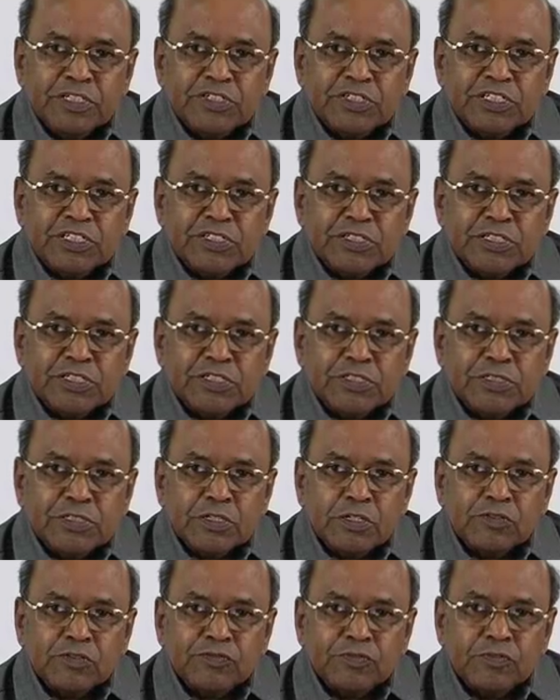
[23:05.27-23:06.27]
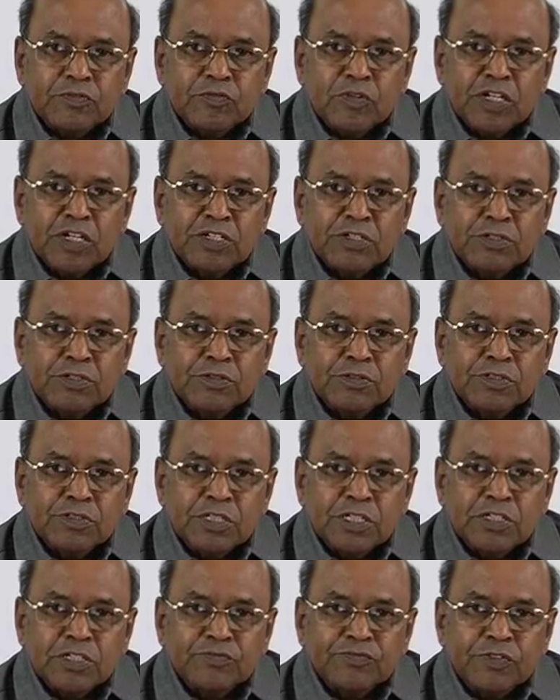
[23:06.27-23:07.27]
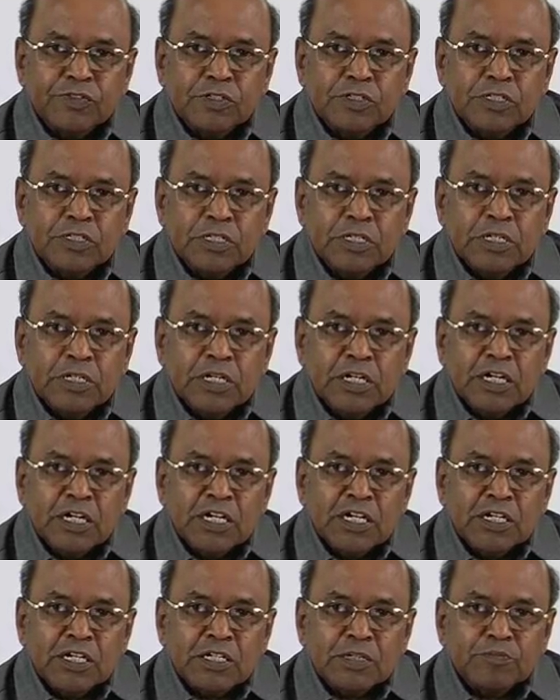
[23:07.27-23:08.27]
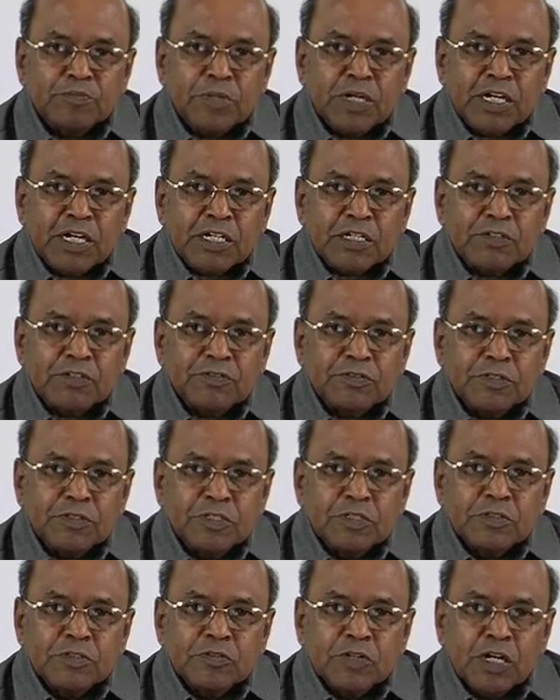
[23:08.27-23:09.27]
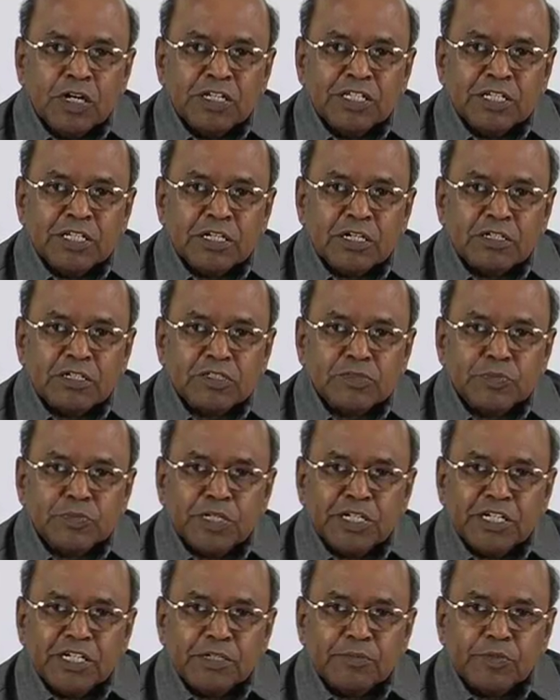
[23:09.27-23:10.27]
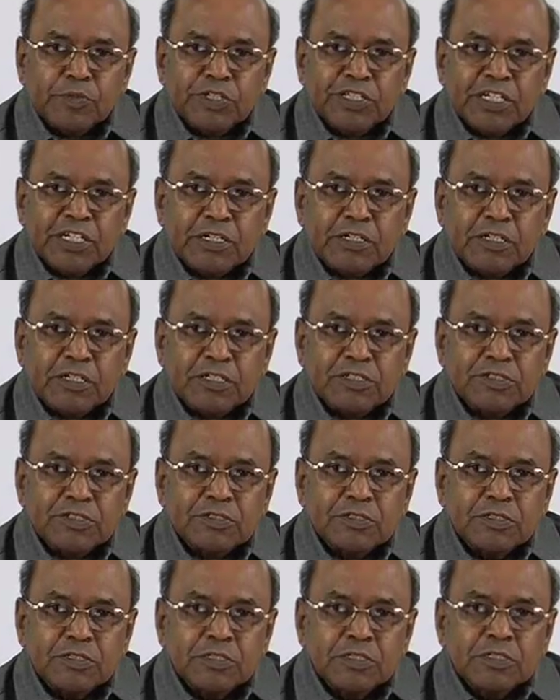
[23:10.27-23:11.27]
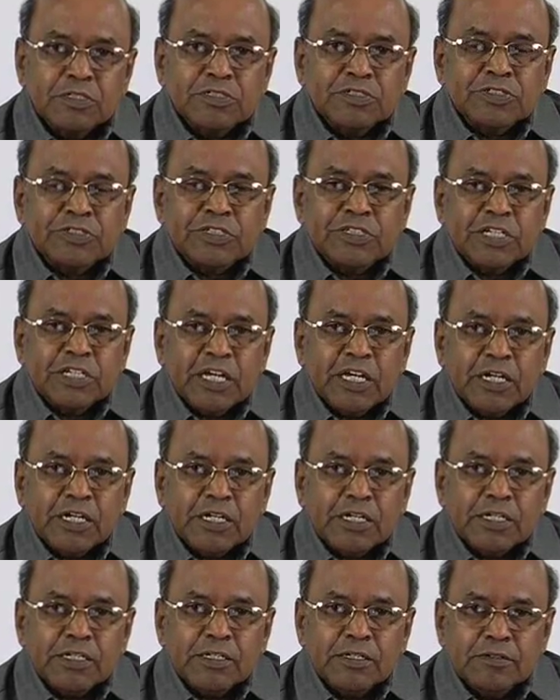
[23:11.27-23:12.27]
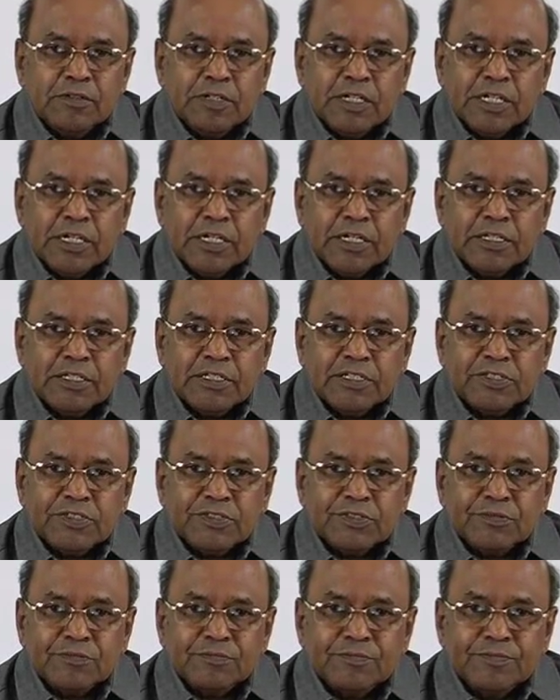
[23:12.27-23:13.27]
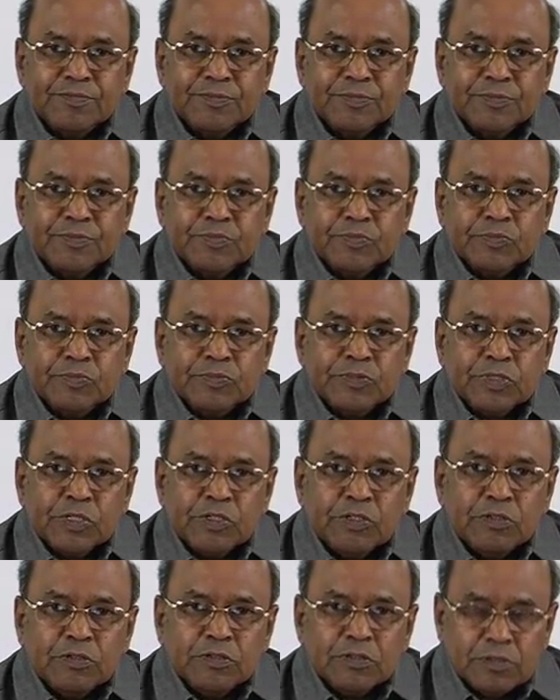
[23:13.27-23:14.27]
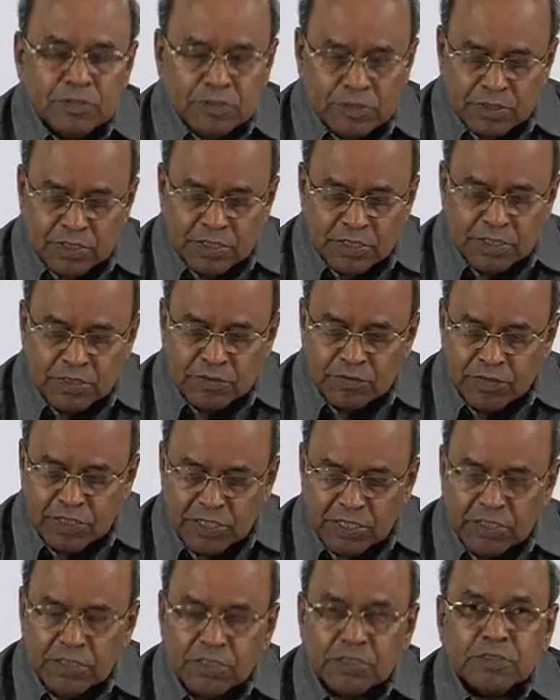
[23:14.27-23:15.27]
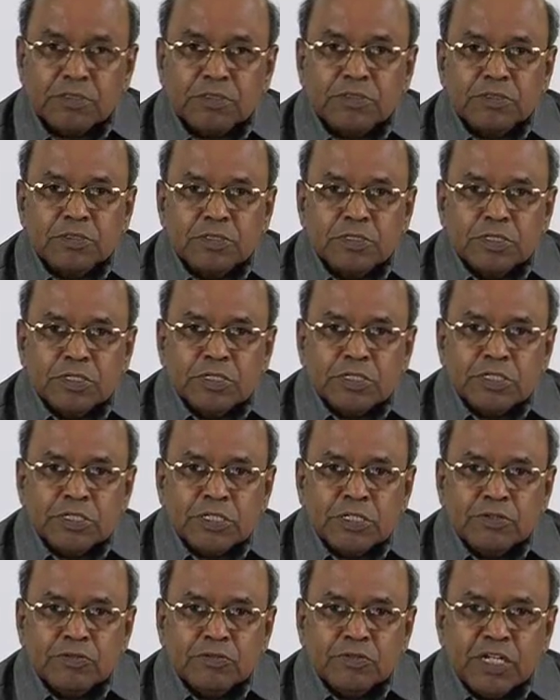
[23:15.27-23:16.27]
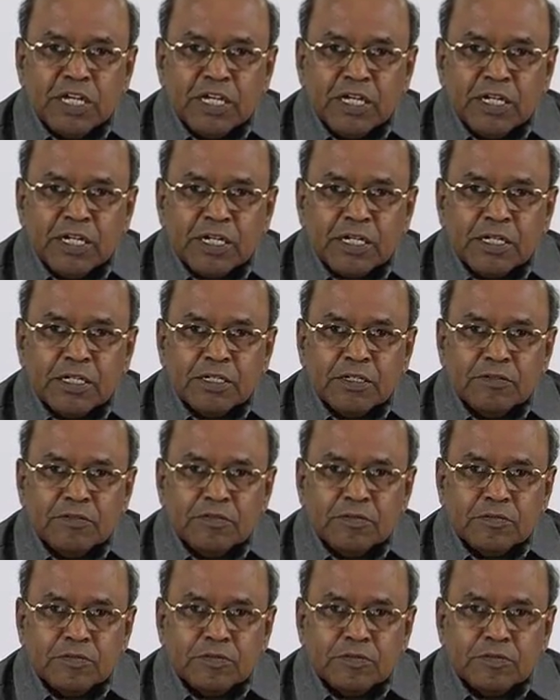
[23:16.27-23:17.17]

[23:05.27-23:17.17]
distances of 1, 2, 3, 4 and mark on the corresponding projectors. So directly you will get this. So it will give directly